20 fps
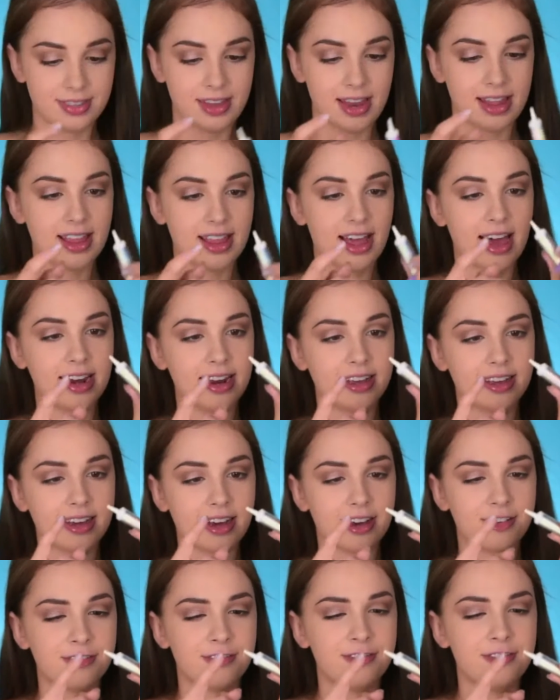Then adding
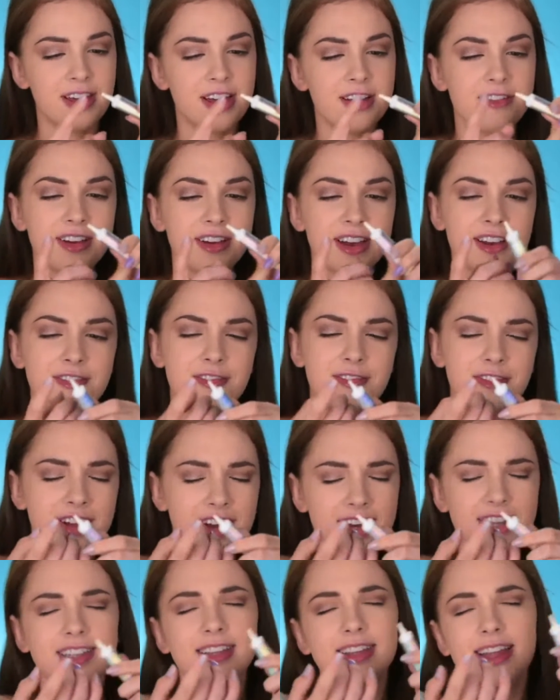a
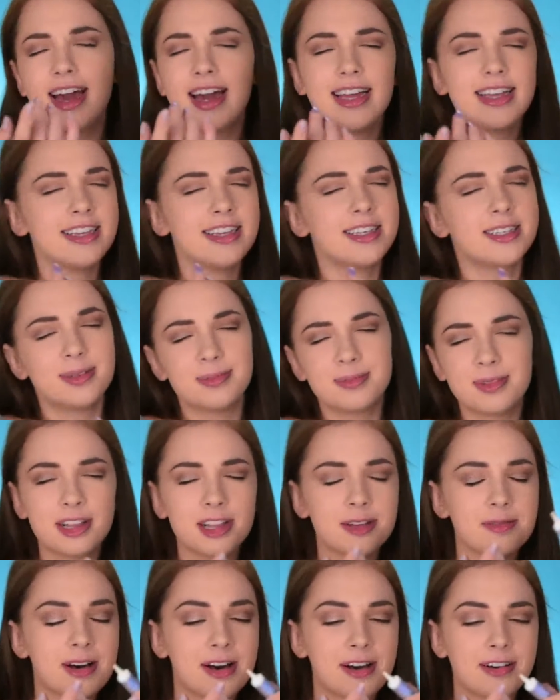very tiny
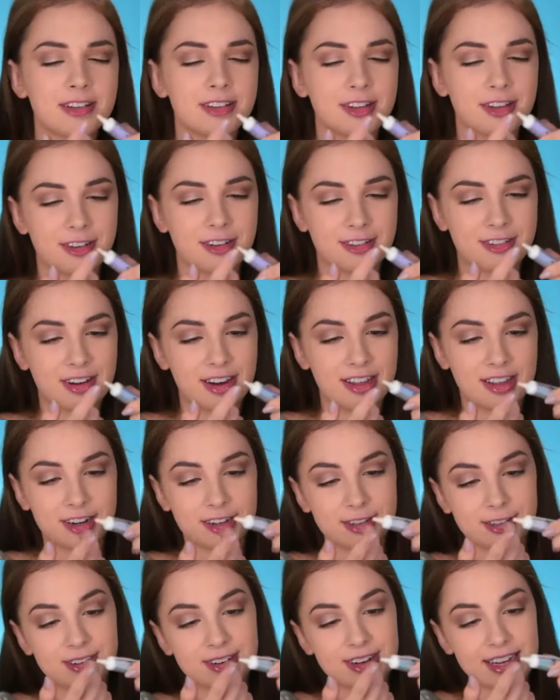small amount of glitter
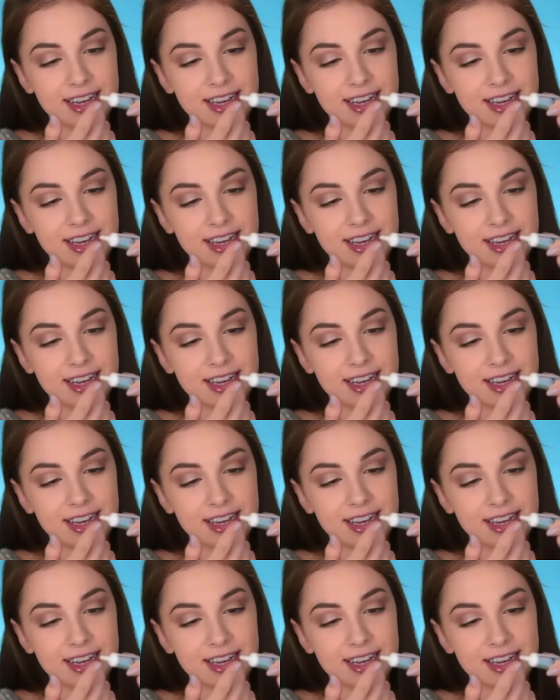glue